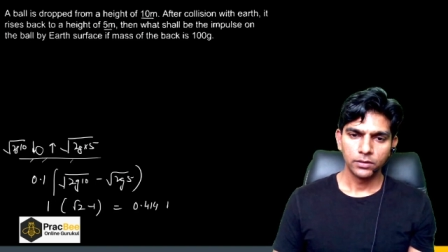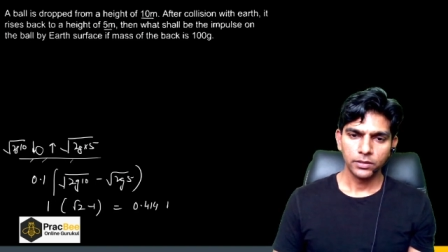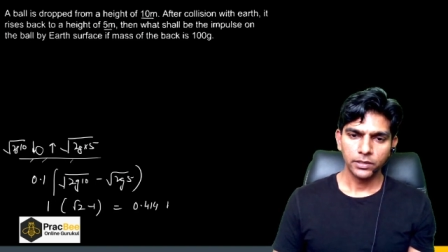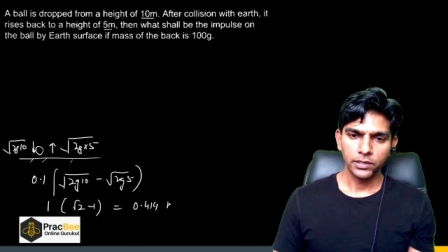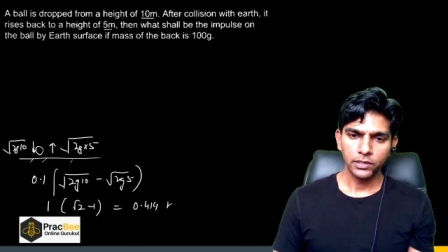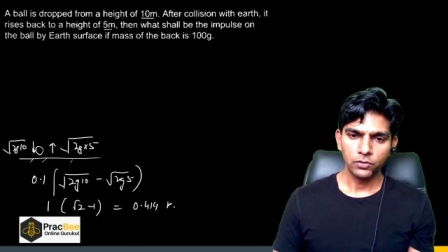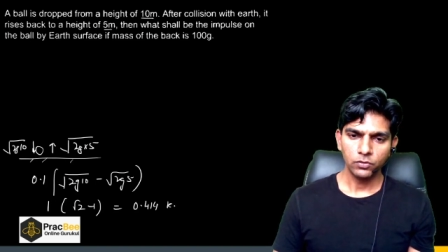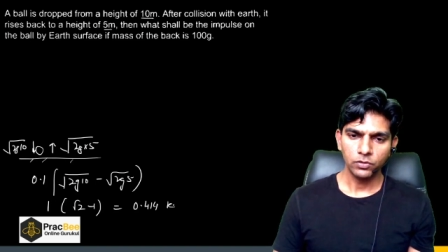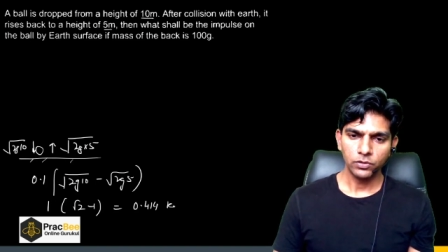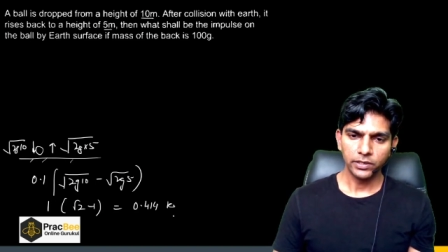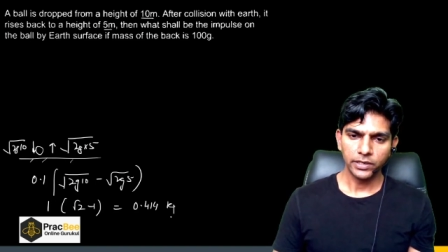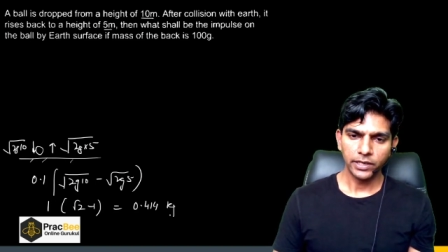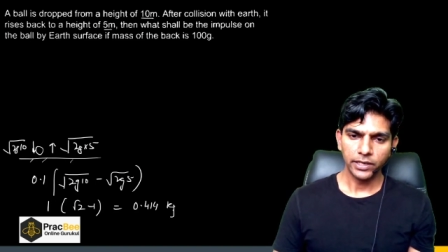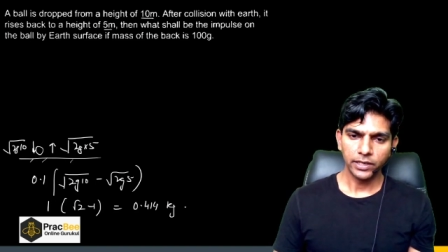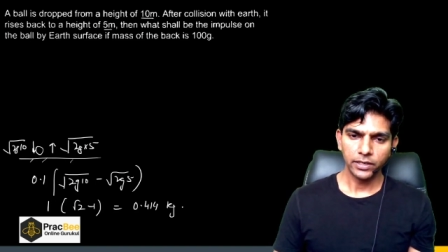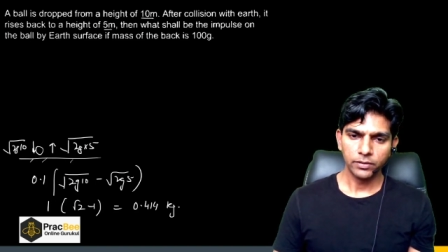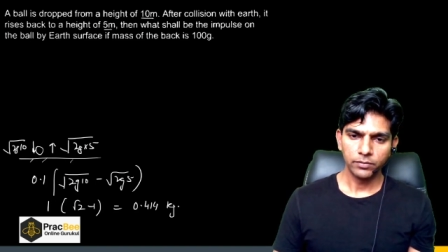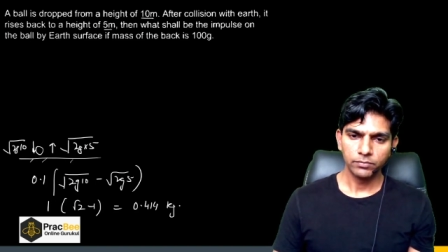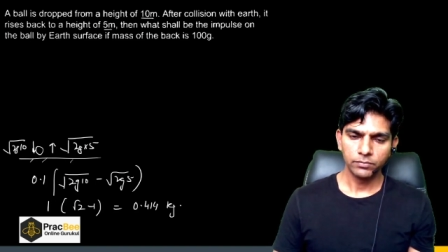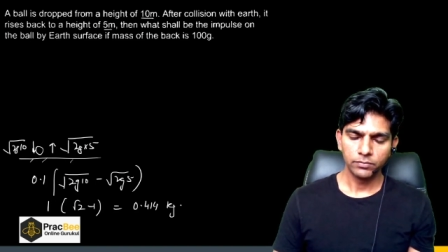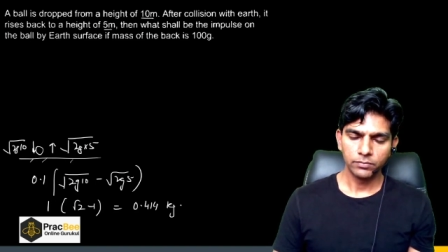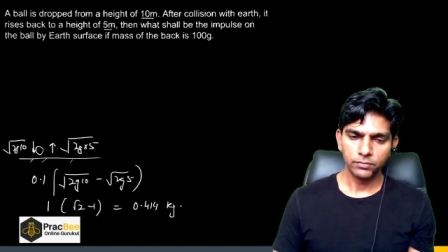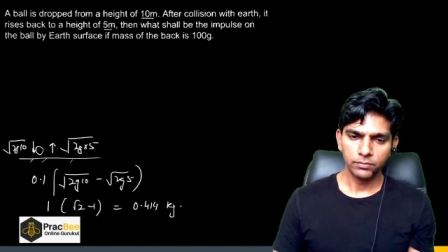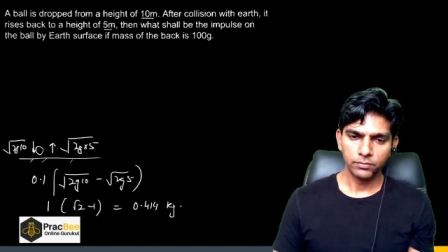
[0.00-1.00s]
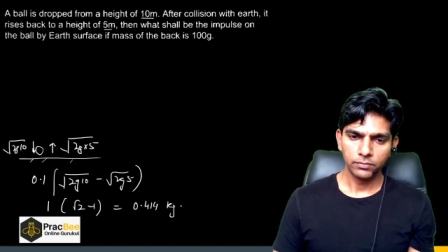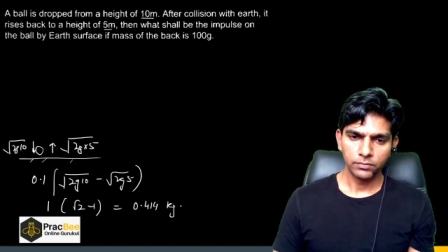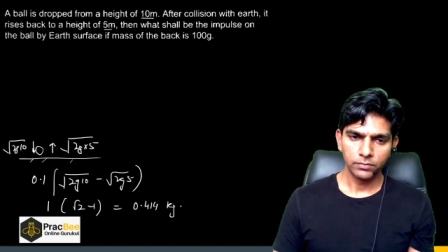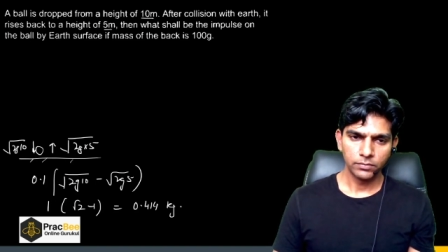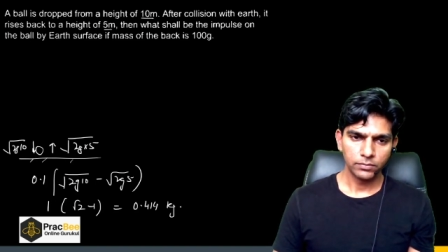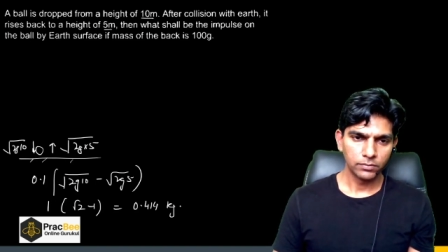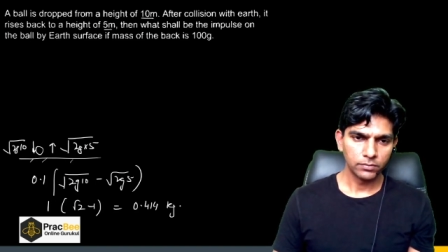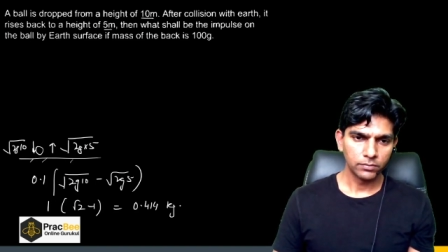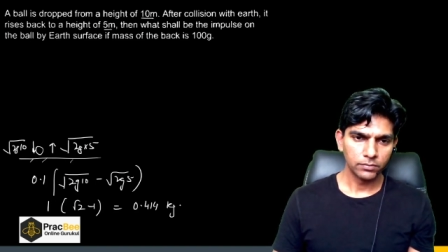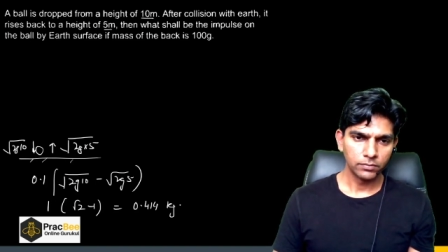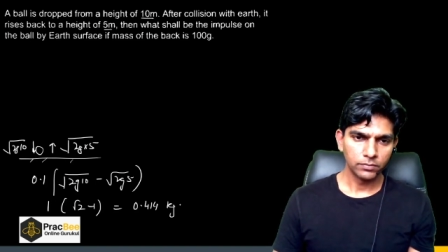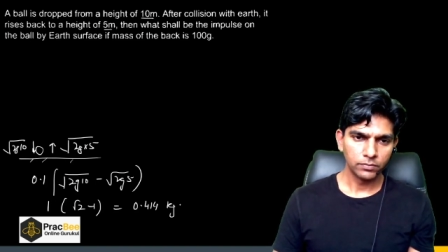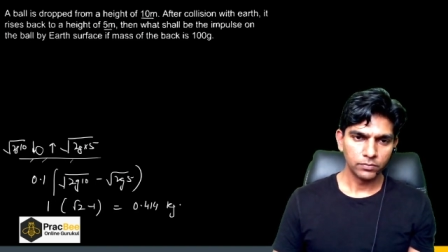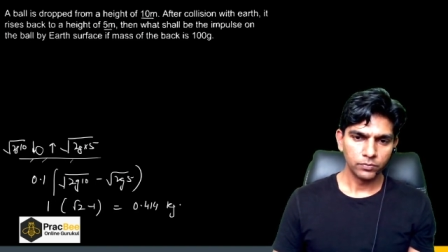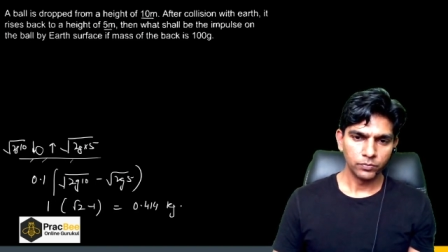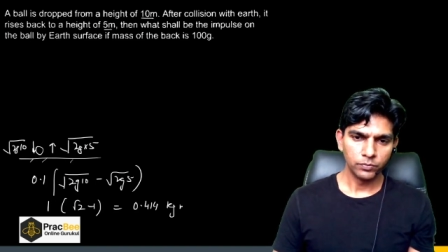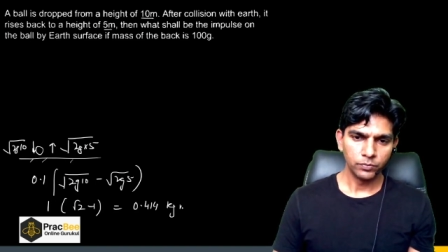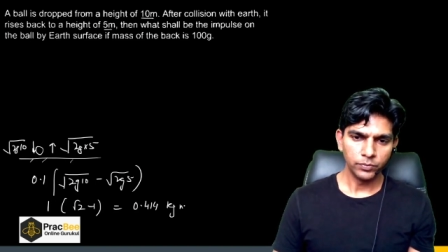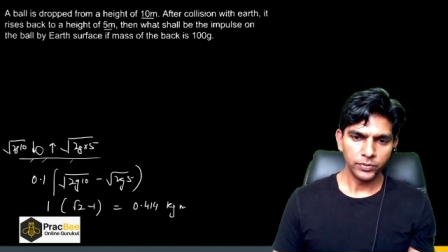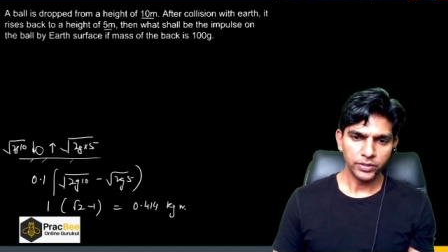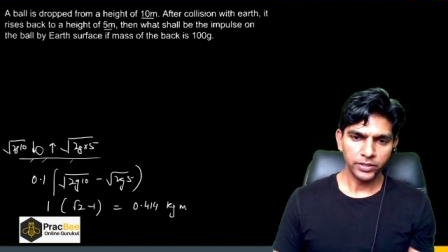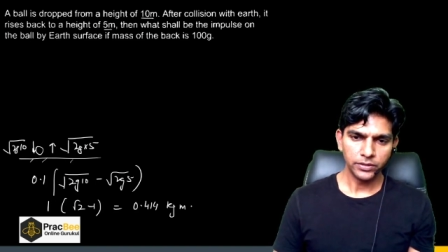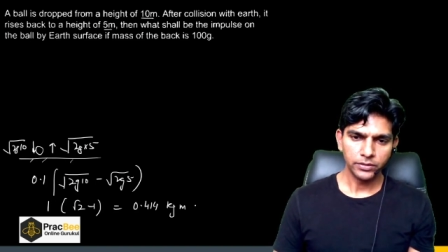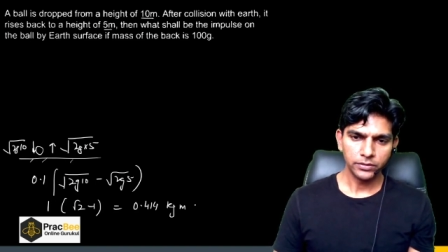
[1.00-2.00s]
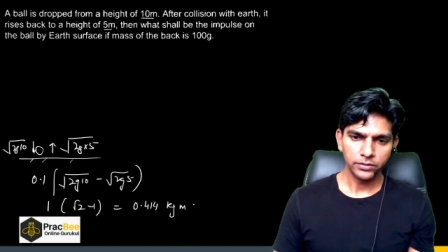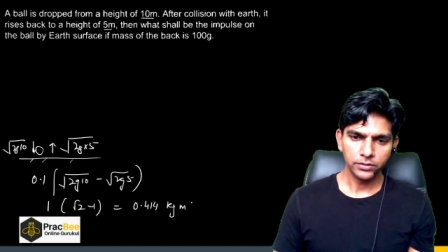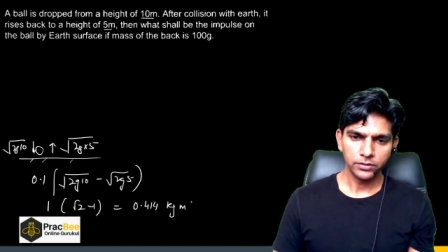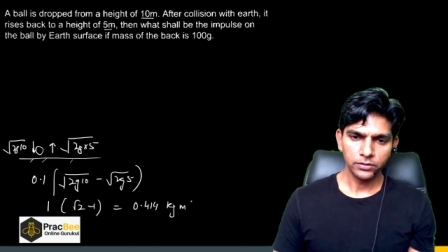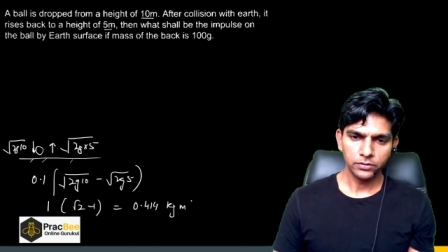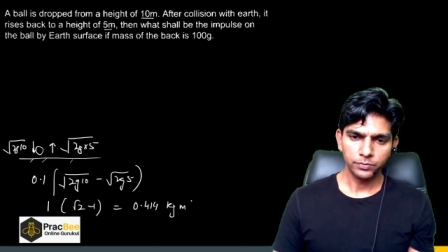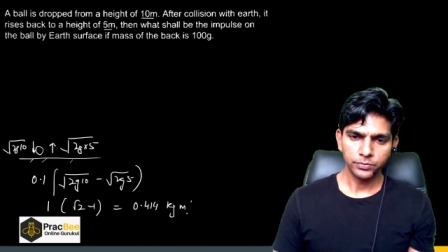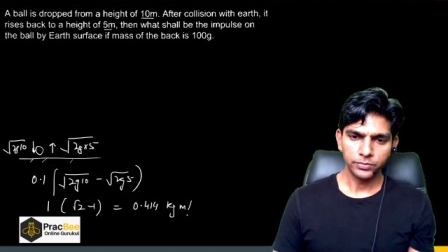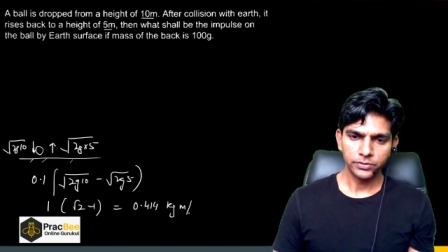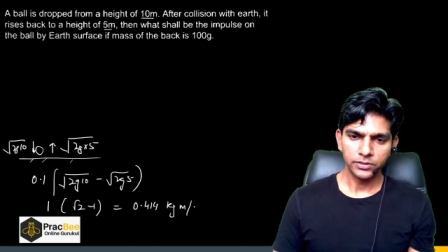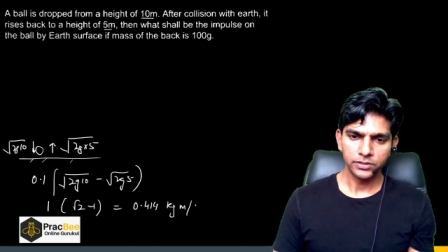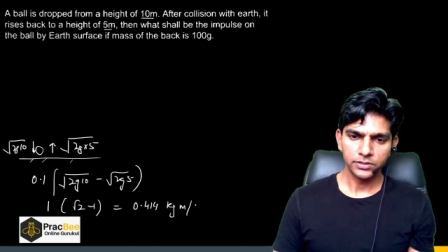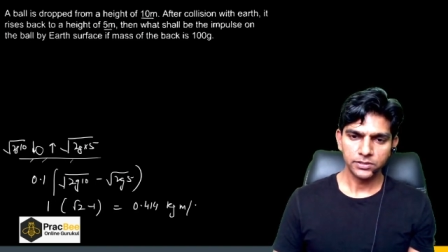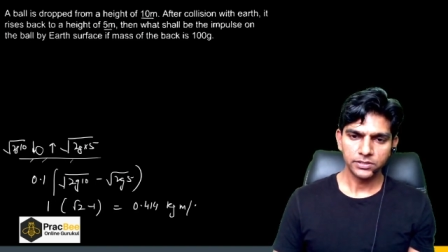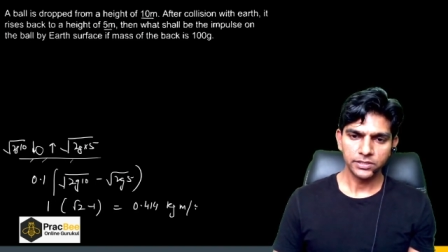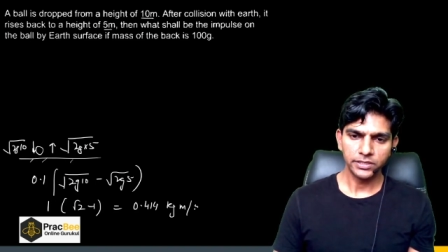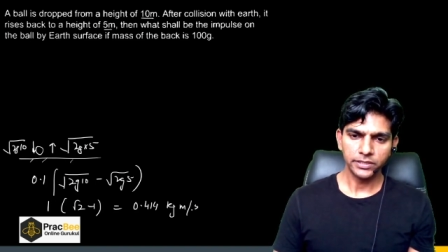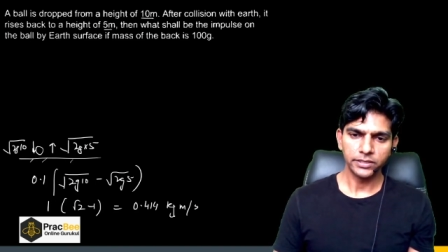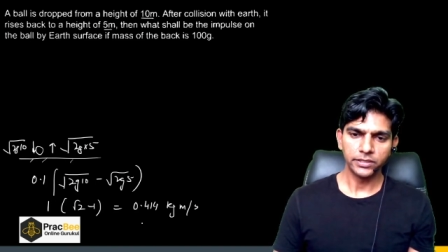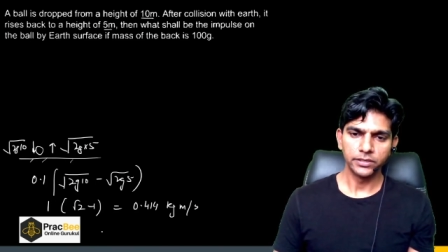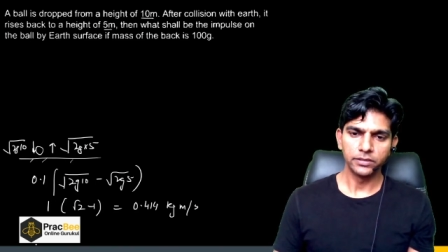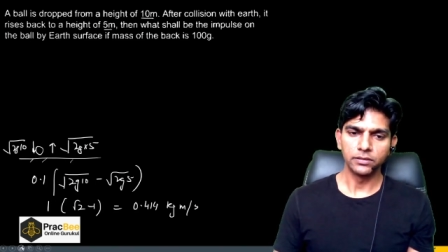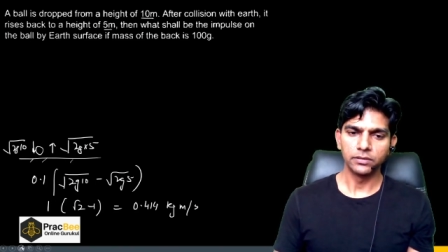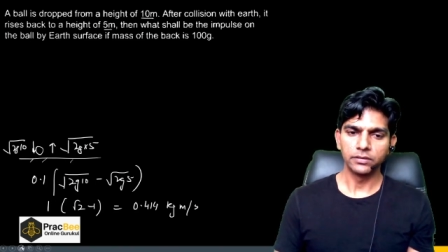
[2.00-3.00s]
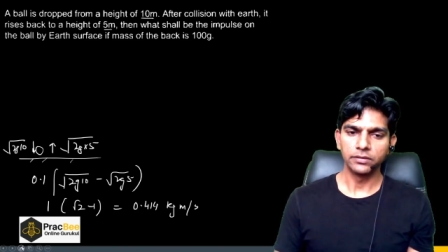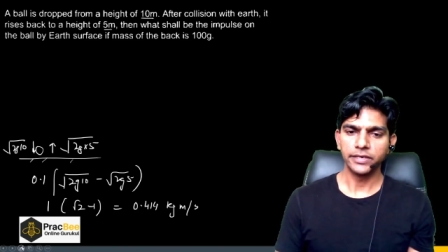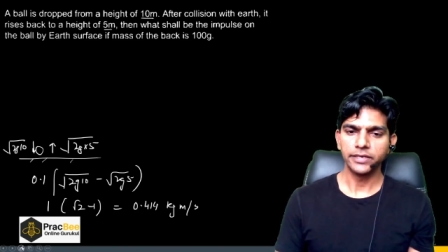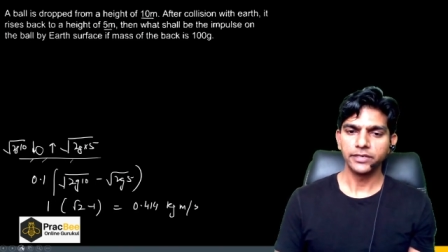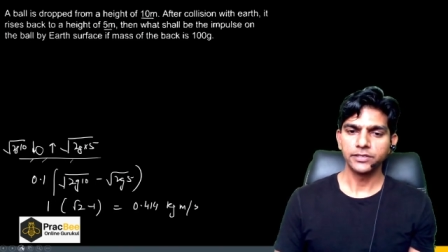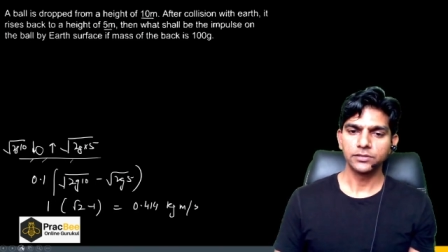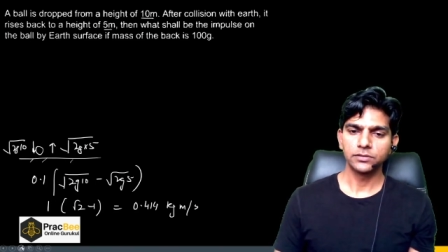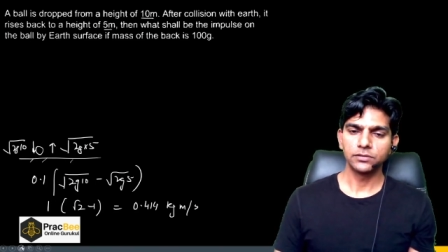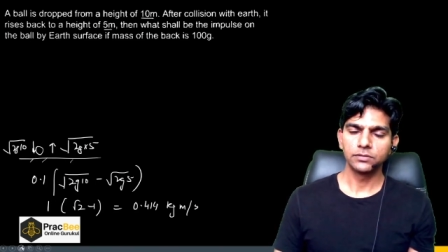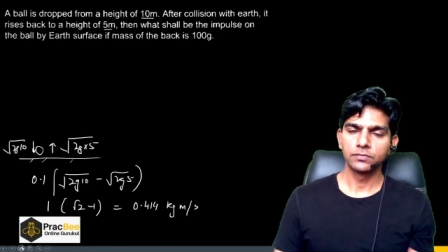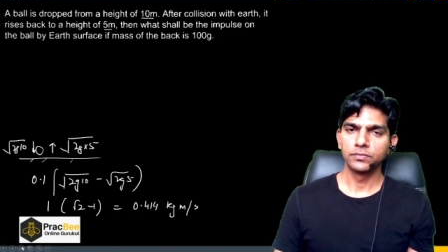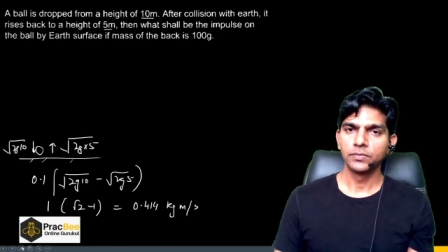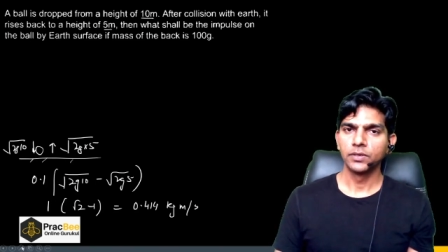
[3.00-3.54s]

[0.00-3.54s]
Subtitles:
kilogram meter per second, right?